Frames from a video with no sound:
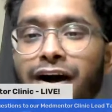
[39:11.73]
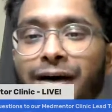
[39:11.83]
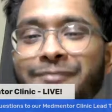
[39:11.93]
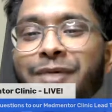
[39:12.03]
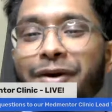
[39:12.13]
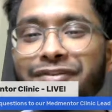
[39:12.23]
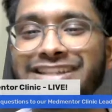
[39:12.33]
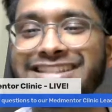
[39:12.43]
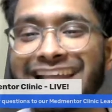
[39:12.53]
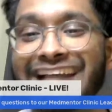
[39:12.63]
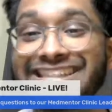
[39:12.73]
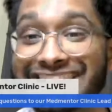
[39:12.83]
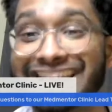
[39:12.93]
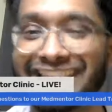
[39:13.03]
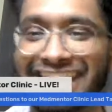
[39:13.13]
Obviously, I
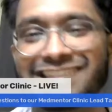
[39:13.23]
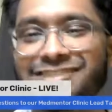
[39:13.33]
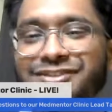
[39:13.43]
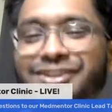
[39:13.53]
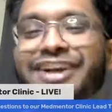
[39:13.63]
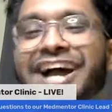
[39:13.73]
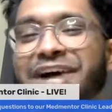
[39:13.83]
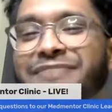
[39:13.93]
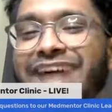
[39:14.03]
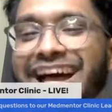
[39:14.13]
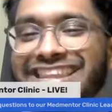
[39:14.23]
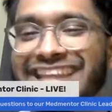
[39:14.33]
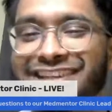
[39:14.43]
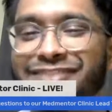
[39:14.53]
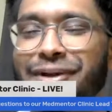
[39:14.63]
didn't get the interview at
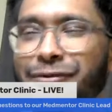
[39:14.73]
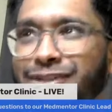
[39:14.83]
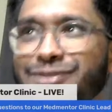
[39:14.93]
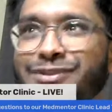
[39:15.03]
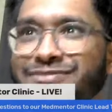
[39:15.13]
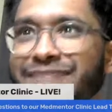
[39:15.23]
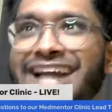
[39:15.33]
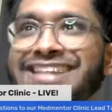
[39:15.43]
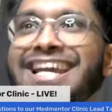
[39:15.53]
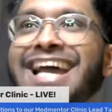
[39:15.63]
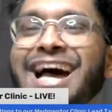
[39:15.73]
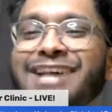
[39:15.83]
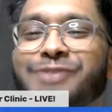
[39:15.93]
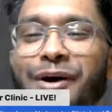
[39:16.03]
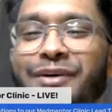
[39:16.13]
the end of it, which was mad
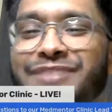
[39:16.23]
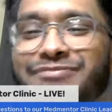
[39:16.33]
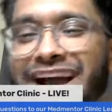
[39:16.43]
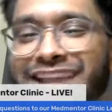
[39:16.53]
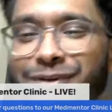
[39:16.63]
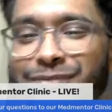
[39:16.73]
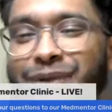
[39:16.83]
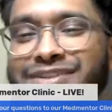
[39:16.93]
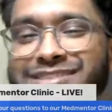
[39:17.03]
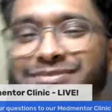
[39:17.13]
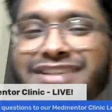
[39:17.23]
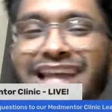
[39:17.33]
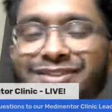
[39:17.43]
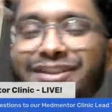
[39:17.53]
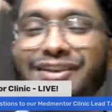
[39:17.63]
as well in my thought process because
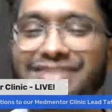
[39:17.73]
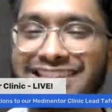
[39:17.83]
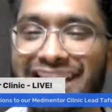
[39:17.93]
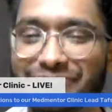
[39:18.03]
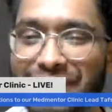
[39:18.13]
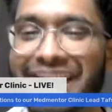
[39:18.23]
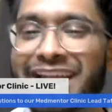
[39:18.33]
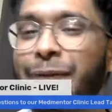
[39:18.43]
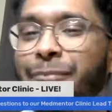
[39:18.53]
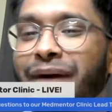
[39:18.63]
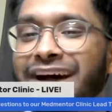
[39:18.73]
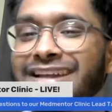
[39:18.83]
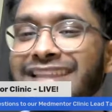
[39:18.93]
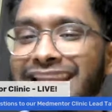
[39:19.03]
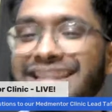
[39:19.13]
I thought that was a safe bet.
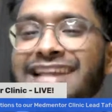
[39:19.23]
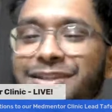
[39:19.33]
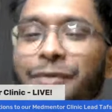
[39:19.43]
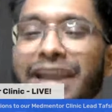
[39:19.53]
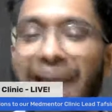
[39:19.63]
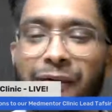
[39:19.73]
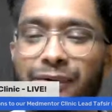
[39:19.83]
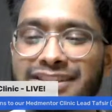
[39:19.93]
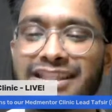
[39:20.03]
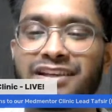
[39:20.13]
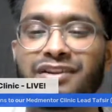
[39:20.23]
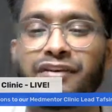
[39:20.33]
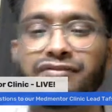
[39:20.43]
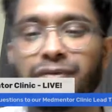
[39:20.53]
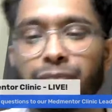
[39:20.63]
But like that's the way I was
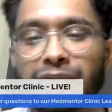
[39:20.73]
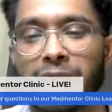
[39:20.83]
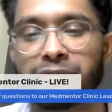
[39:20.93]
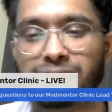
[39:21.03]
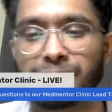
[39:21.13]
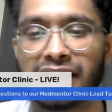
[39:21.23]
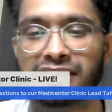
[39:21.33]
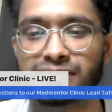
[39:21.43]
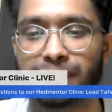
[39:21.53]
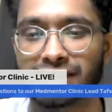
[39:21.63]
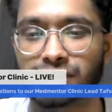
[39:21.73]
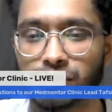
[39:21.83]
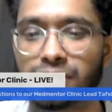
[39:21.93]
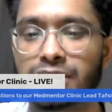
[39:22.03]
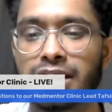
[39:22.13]
thinking of when I was applying to med
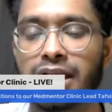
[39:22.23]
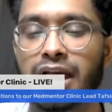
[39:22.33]
school.